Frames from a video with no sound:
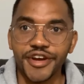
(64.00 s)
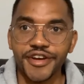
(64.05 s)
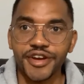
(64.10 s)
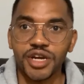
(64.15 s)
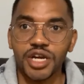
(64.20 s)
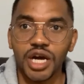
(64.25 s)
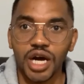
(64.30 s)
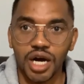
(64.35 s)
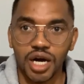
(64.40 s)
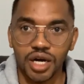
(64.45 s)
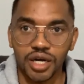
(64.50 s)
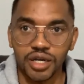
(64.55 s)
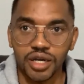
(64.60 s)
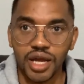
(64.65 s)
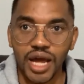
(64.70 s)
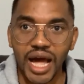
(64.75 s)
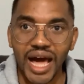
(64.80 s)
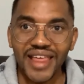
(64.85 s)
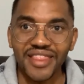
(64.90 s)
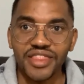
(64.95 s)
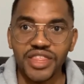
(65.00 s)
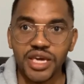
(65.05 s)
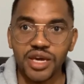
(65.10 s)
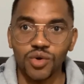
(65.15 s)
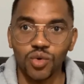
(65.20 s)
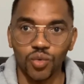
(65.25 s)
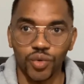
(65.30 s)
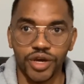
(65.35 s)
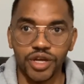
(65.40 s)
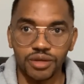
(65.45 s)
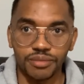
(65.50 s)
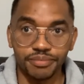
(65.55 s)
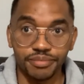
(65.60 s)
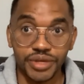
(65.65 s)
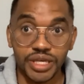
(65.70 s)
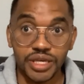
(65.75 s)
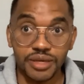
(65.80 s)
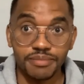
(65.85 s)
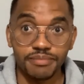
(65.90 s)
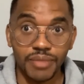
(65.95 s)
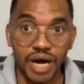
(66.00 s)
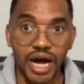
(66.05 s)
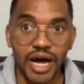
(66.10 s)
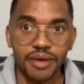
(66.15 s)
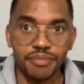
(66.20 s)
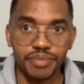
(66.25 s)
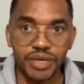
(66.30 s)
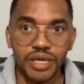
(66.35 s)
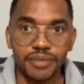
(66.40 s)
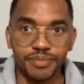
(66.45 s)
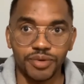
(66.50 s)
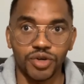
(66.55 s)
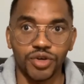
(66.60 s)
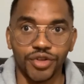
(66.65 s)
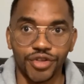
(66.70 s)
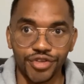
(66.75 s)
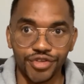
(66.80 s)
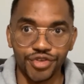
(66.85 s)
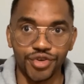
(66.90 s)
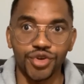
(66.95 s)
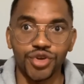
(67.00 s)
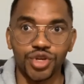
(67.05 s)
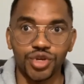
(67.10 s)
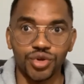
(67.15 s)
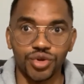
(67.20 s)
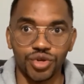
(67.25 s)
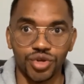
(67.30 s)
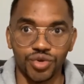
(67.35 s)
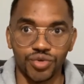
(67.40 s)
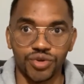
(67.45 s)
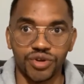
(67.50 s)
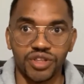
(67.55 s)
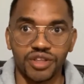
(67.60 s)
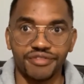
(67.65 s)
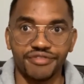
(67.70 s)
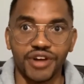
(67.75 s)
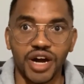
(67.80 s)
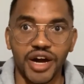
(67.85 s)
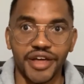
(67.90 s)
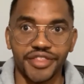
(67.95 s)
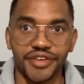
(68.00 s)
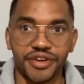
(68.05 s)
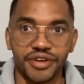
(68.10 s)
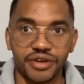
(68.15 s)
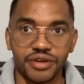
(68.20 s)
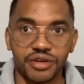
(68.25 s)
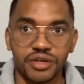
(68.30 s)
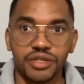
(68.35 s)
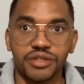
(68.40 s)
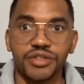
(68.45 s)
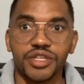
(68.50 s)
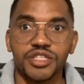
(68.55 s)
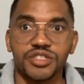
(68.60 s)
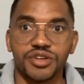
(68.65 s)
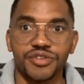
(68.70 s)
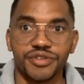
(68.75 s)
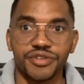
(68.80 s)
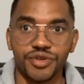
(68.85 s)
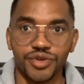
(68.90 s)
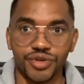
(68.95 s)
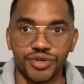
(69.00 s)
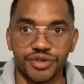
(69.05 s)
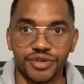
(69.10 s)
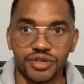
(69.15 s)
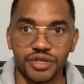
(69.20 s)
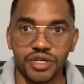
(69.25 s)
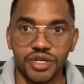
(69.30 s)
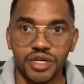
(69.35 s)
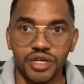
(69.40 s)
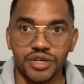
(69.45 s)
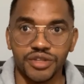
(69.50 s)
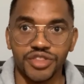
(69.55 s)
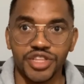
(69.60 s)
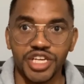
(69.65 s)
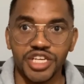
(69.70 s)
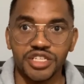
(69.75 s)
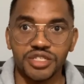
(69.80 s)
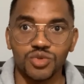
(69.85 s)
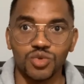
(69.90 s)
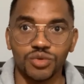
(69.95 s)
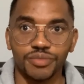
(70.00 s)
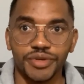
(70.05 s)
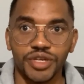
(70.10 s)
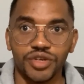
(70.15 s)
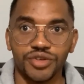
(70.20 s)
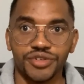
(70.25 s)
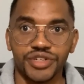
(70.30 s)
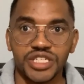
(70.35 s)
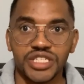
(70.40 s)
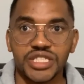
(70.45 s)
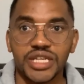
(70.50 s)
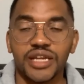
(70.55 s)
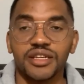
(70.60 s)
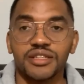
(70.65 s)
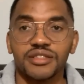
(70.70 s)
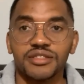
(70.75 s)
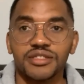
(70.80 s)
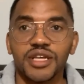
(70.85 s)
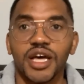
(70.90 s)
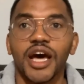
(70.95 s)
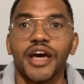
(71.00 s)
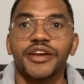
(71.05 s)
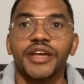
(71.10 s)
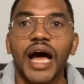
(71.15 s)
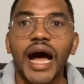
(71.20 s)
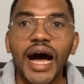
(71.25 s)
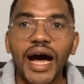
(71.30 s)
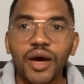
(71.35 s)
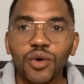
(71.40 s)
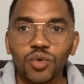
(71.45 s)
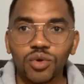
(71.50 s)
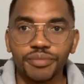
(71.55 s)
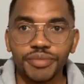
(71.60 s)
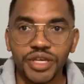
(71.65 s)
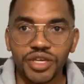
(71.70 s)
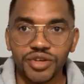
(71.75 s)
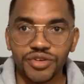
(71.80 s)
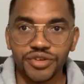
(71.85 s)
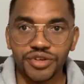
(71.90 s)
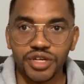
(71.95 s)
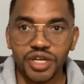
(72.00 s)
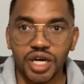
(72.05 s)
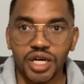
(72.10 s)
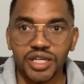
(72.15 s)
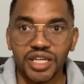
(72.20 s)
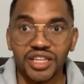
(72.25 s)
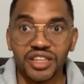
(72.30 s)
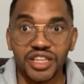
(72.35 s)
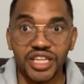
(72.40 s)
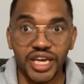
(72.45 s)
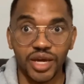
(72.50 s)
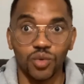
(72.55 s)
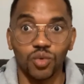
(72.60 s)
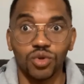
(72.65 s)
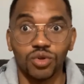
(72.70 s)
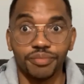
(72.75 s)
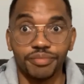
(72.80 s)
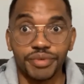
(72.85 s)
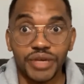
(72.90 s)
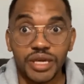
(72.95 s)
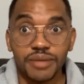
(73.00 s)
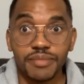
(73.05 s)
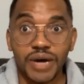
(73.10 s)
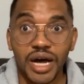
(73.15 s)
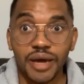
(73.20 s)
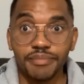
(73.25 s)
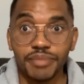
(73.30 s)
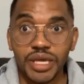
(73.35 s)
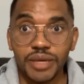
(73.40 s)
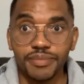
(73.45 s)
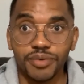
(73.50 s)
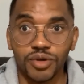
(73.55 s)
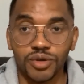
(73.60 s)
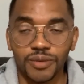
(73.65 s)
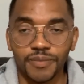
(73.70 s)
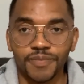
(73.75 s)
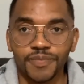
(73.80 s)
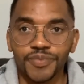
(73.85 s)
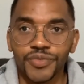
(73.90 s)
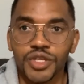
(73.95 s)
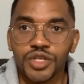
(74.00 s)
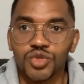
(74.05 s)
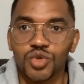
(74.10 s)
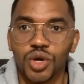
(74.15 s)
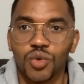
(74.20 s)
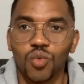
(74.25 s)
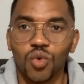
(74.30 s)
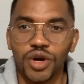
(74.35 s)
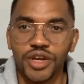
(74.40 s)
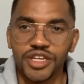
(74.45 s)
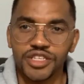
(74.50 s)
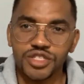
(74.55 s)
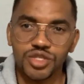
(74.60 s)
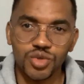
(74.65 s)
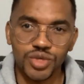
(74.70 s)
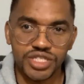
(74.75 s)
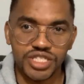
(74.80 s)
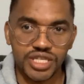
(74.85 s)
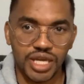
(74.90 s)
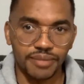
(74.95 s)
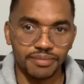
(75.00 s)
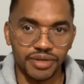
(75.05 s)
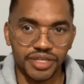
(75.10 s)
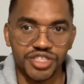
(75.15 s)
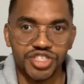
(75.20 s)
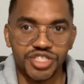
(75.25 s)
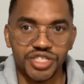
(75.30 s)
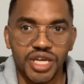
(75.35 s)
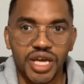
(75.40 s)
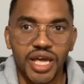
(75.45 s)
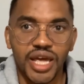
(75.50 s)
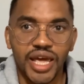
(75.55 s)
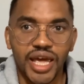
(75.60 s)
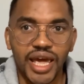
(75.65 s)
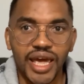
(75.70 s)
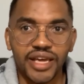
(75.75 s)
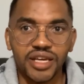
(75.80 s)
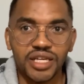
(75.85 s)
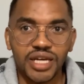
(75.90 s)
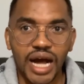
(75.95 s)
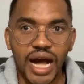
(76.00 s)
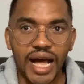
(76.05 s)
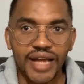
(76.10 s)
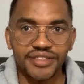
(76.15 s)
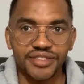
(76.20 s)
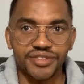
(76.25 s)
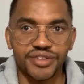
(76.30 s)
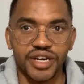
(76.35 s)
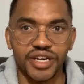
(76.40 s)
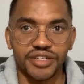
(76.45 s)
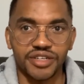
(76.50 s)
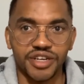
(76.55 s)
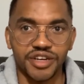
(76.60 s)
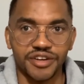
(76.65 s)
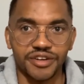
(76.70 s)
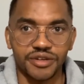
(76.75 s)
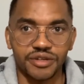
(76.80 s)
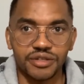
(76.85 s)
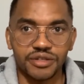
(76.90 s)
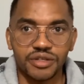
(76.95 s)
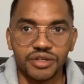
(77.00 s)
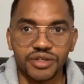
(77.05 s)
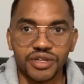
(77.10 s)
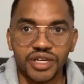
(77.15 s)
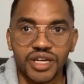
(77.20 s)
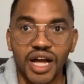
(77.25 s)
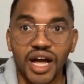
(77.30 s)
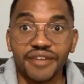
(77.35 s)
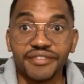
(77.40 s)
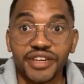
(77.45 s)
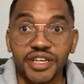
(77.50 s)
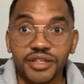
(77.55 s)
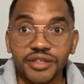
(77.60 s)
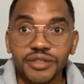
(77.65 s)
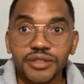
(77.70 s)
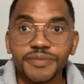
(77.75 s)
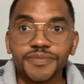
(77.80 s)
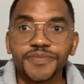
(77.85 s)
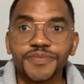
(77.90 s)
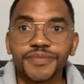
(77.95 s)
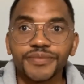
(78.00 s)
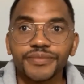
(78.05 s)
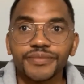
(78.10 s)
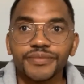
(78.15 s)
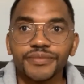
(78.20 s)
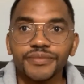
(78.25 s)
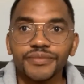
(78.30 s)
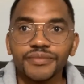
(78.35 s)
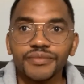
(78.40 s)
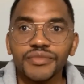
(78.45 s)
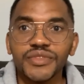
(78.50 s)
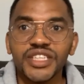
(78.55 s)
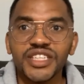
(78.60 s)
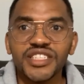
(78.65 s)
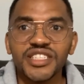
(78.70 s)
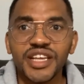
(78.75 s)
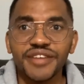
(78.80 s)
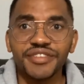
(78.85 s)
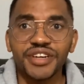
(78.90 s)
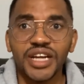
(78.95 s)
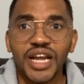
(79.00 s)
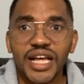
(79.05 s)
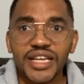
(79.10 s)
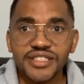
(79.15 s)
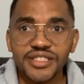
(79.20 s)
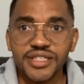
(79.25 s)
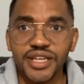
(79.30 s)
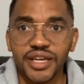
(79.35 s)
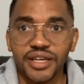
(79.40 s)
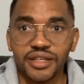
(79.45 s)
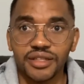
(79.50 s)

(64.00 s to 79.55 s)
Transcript: God, and they will be my people through you. You are the father, and these are your these will be your descendants, and I will be your God, and they will be my people. So I want us to establish a contract here or a covenant that is everlasting.